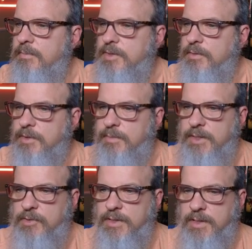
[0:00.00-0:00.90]
So some
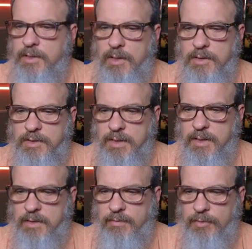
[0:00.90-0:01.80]
interesting cards,
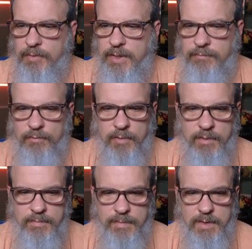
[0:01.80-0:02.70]
level 3 and 4.